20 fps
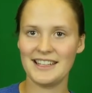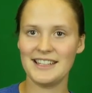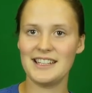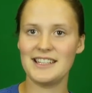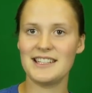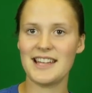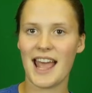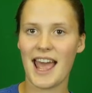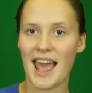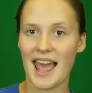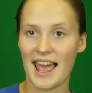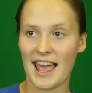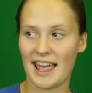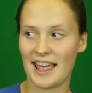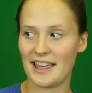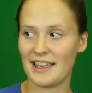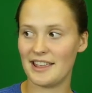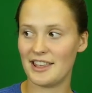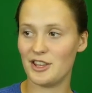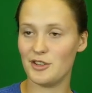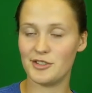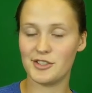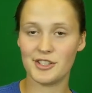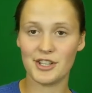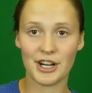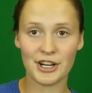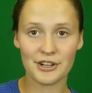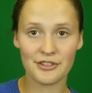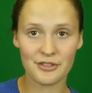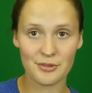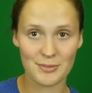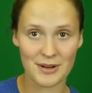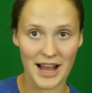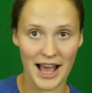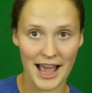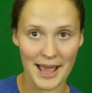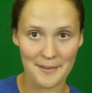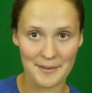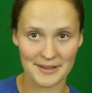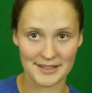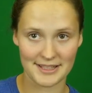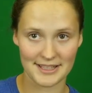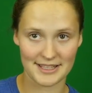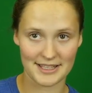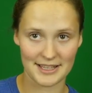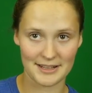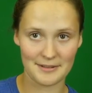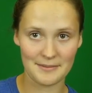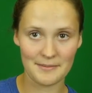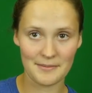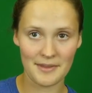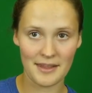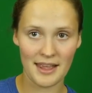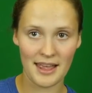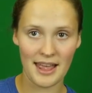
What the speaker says: J, you start from an I position